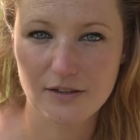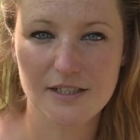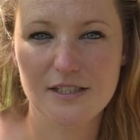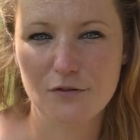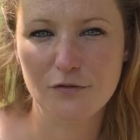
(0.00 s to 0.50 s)

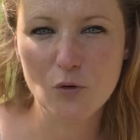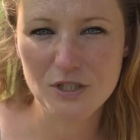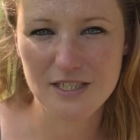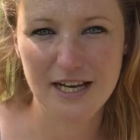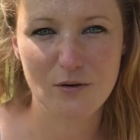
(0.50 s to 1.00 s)
This is a
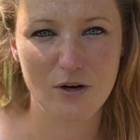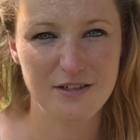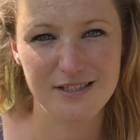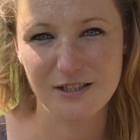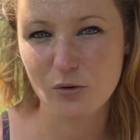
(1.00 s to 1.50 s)
40-day one.
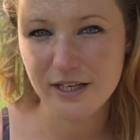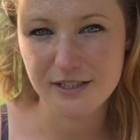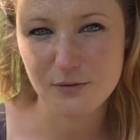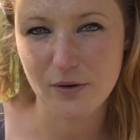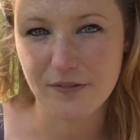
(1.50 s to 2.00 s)
It's the
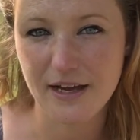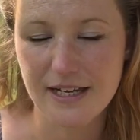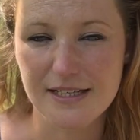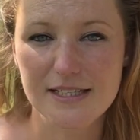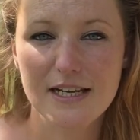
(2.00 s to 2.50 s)
quickest one there
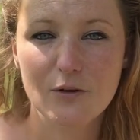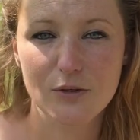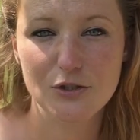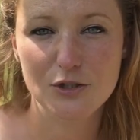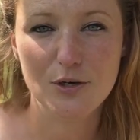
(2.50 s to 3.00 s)
is. We're
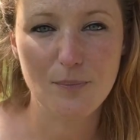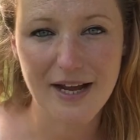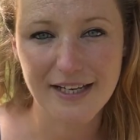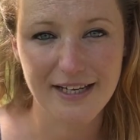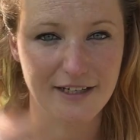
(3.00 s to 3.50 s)
just going to
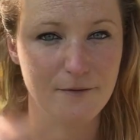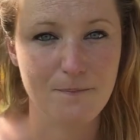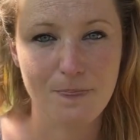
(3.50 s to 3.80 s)
bang it in